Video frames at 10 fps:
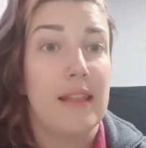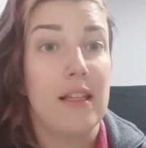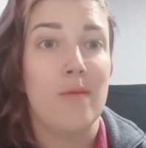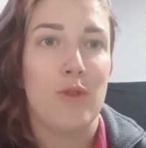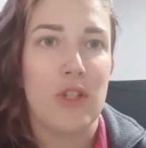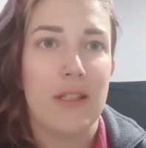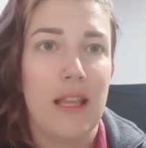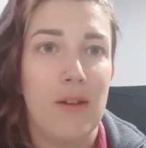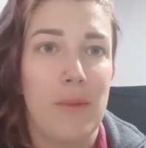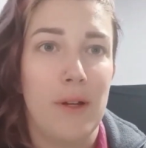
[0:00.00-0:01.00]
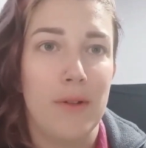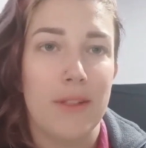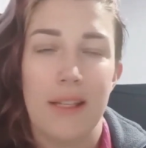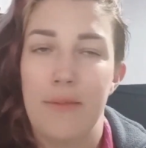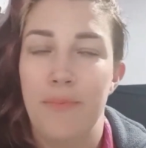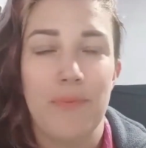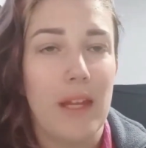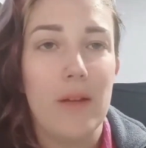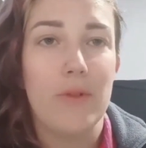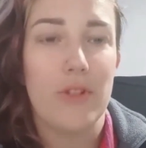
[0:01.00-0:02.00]
the Egyptian sailboats, and
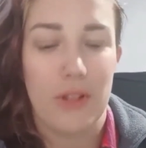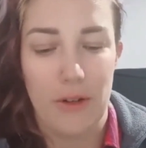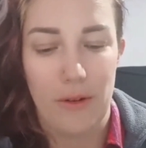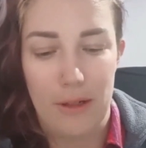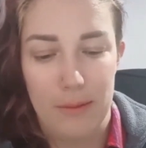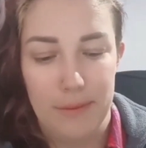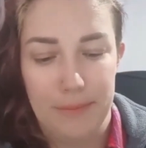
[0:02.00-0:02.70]
it was just incredible.